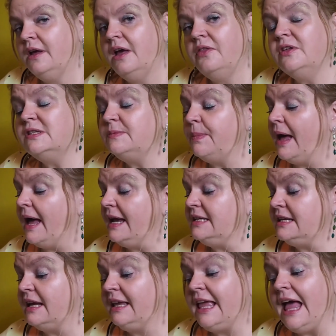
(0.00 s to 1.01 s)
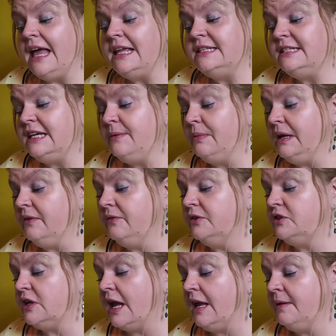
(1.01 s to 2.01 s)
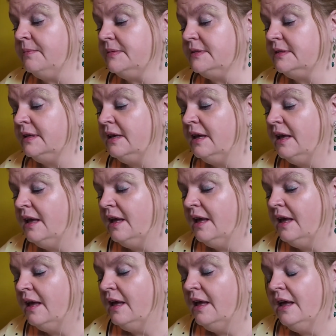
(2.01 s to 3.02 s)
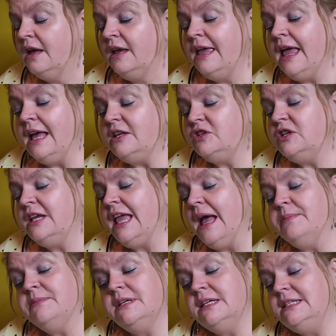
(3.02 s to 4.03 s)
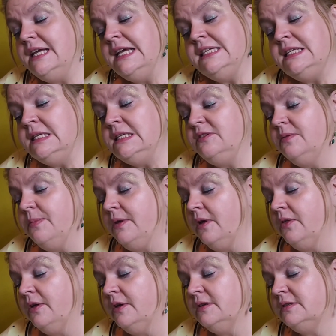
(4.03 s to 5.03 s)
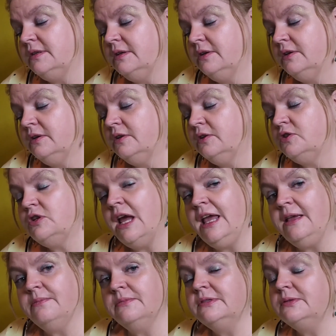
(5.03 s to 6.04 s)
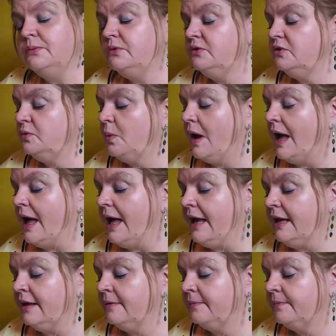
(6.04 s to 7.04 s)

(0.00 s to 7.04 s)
The spider cared deeply for James, yet she kept her distance from the others. James wondered why.